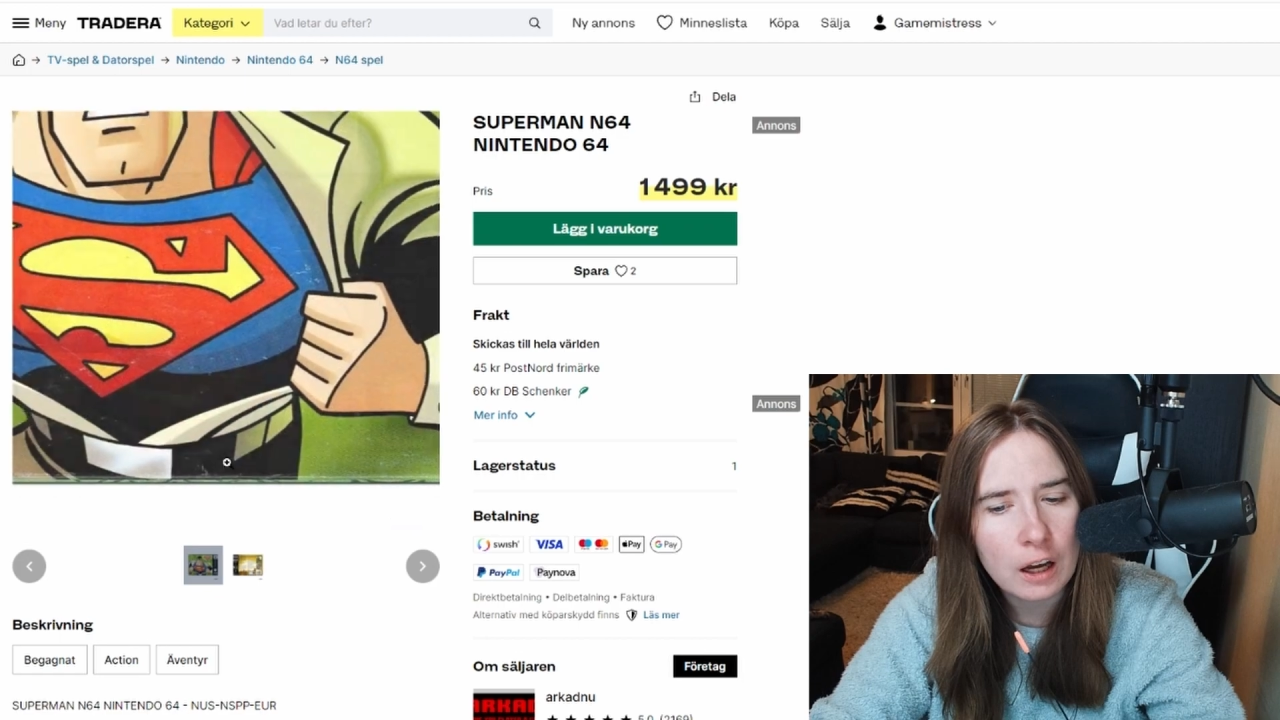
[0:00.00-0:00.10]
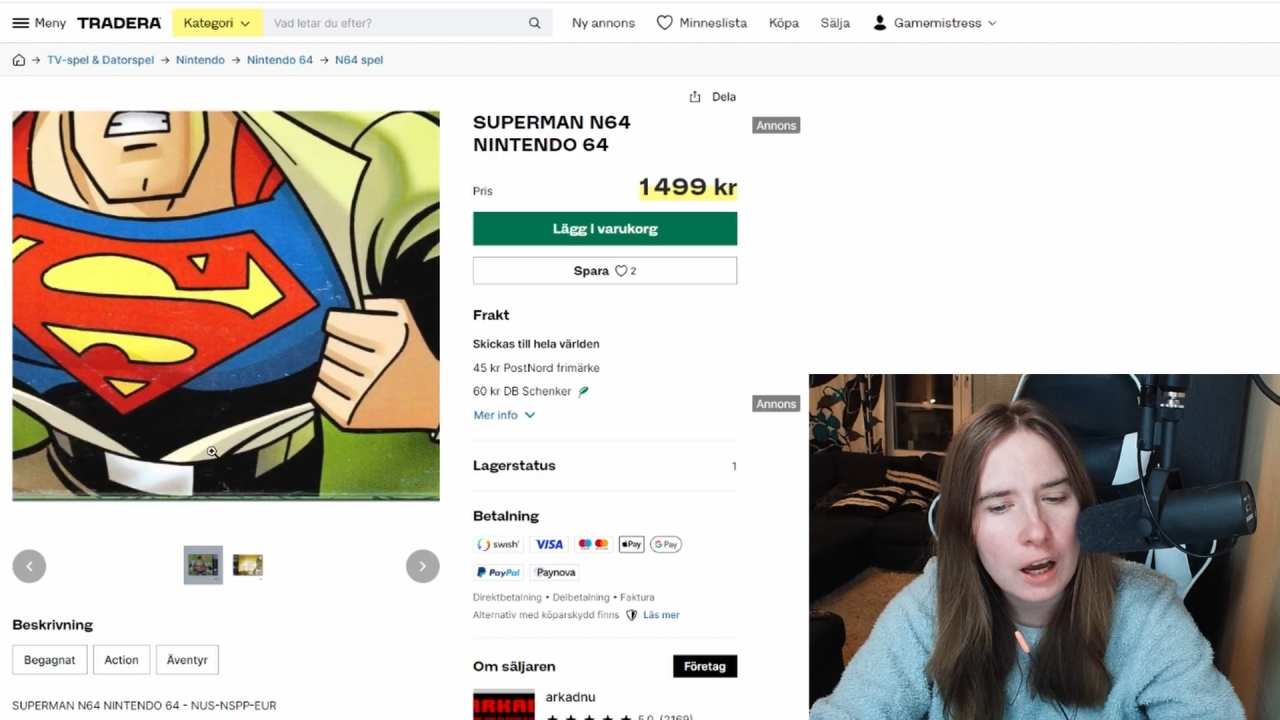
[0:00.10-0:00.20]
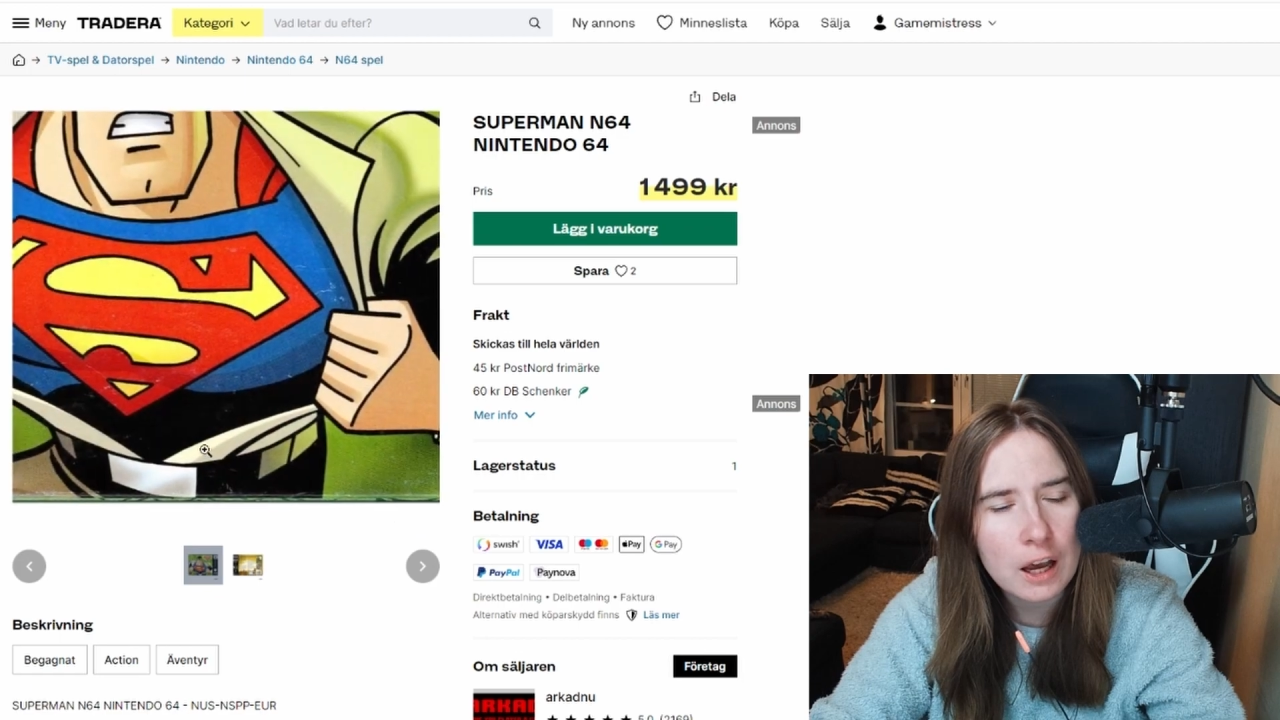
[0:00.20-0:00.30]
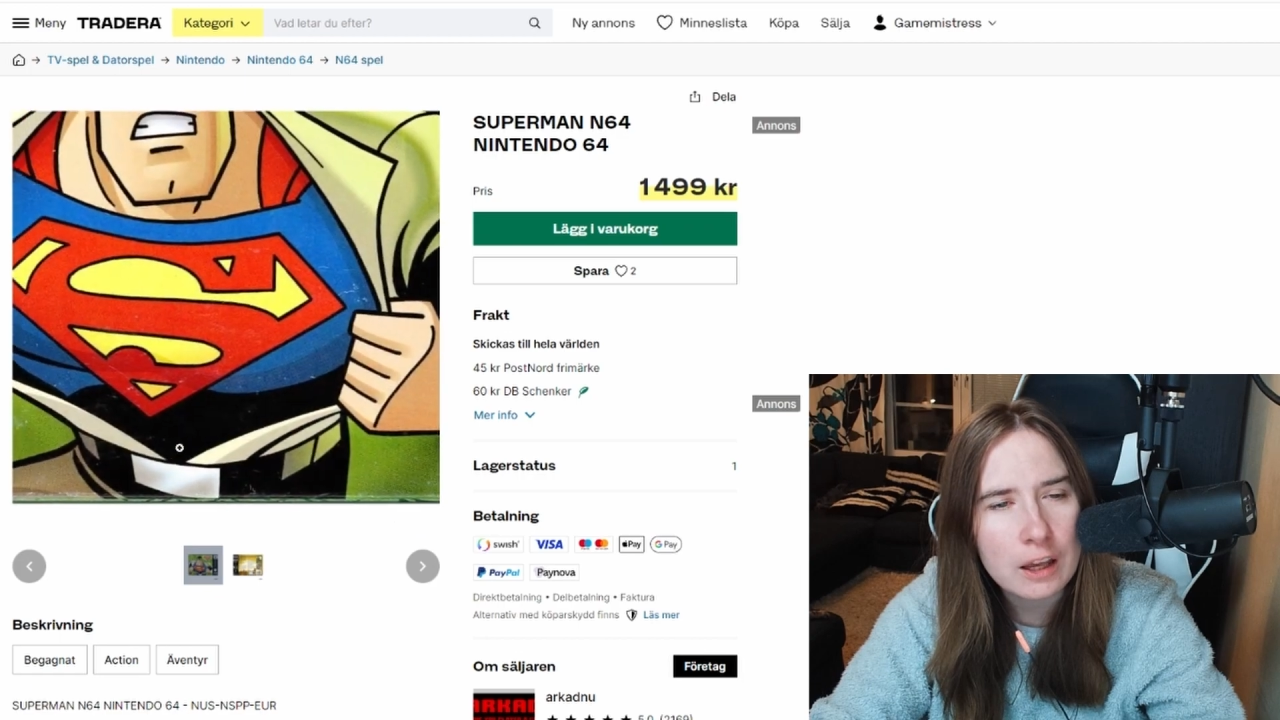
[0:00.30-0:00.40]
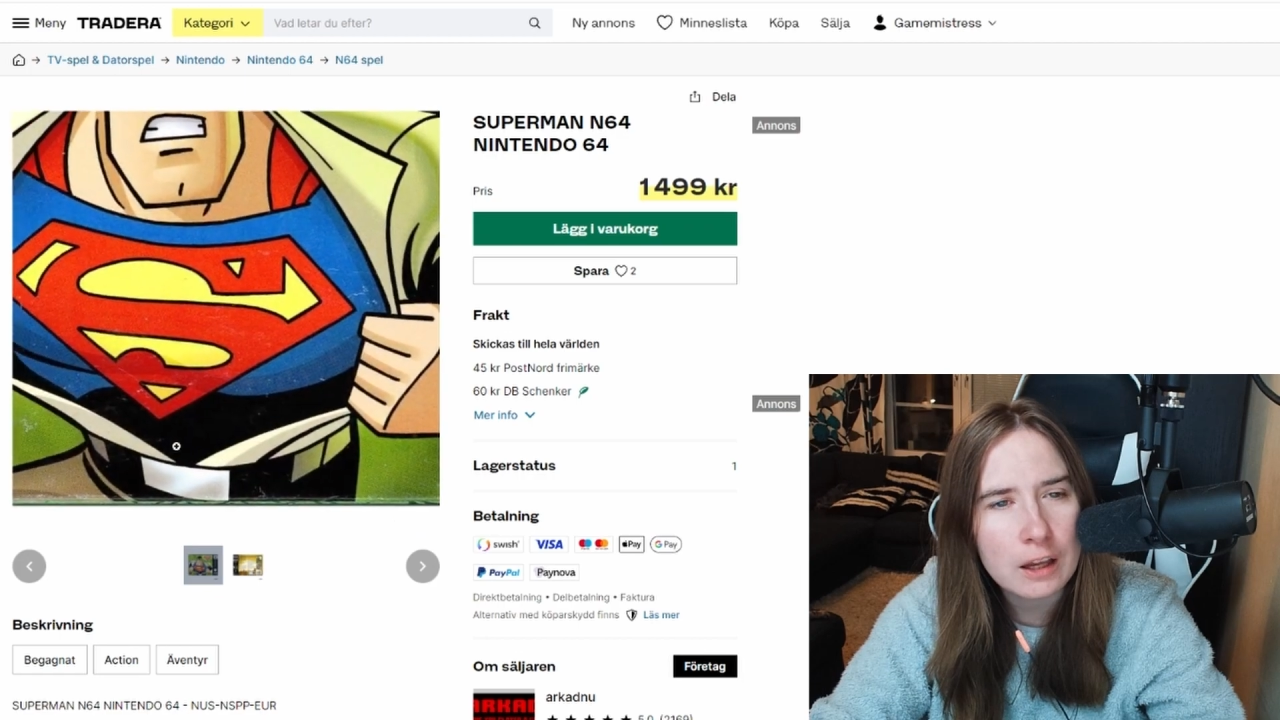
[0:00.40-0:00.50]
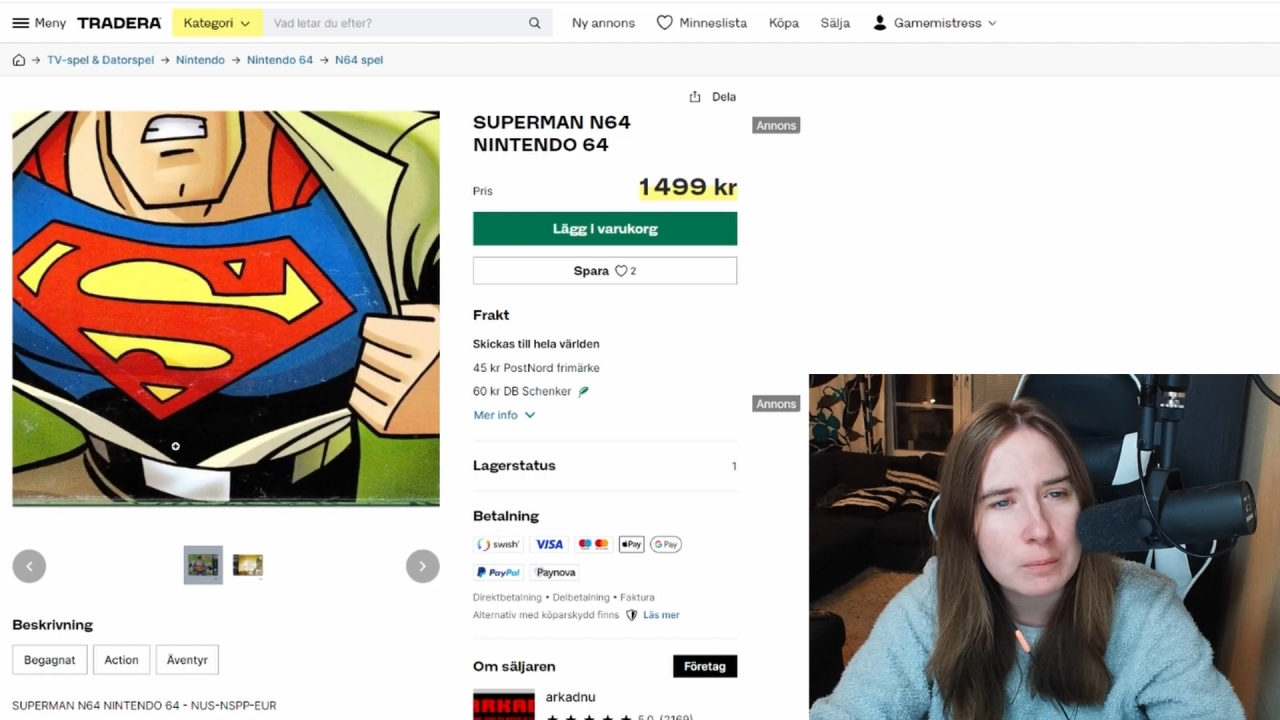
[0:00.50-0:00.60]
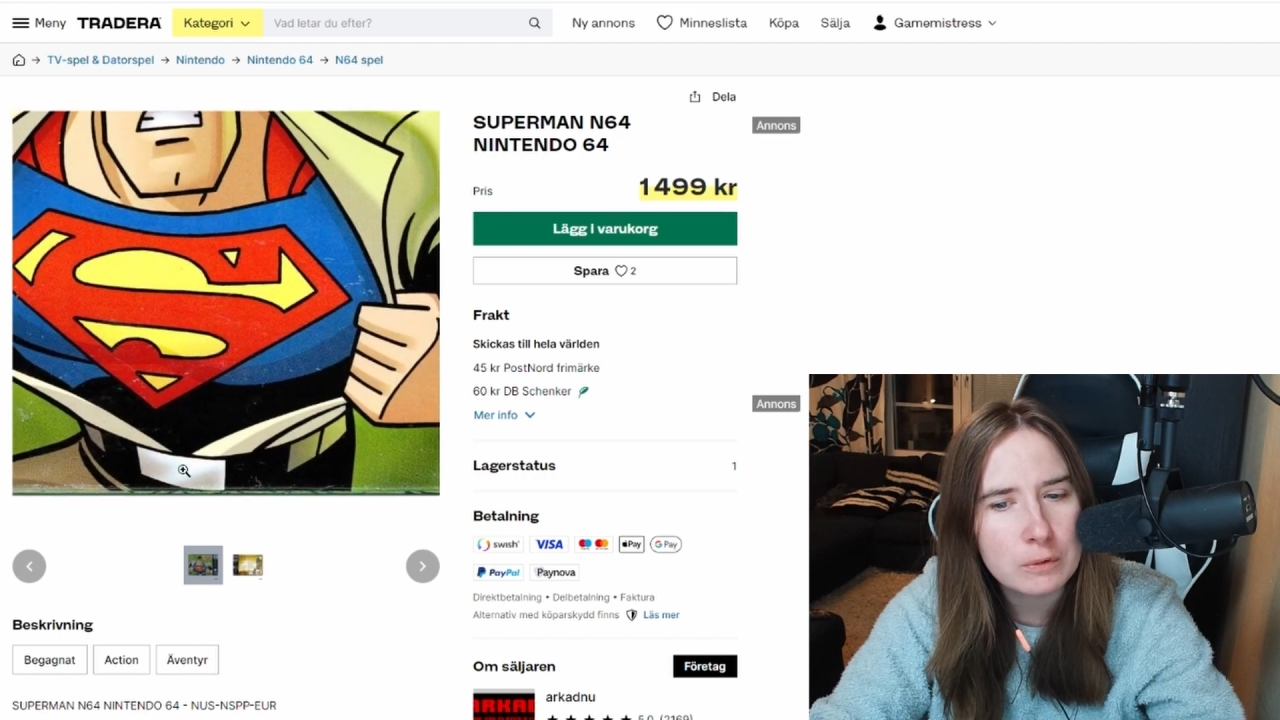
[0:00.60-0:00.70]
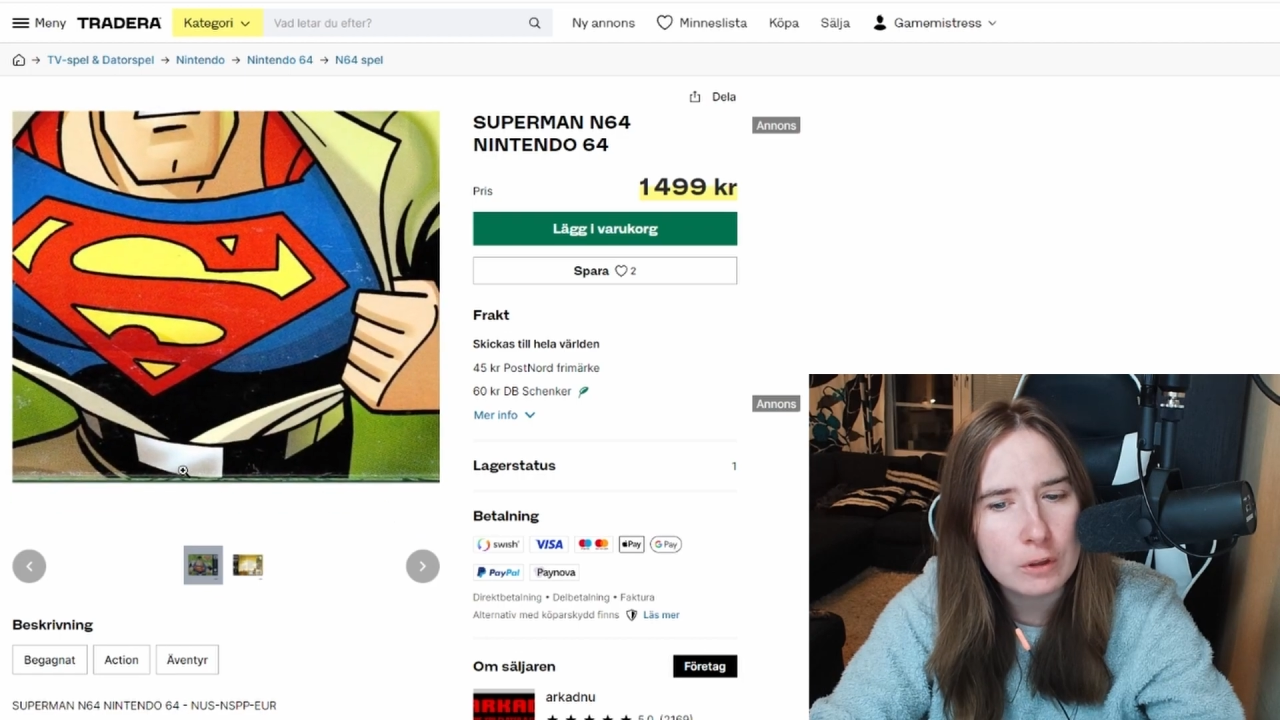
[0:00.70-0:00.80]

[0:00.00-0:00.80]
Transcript: I am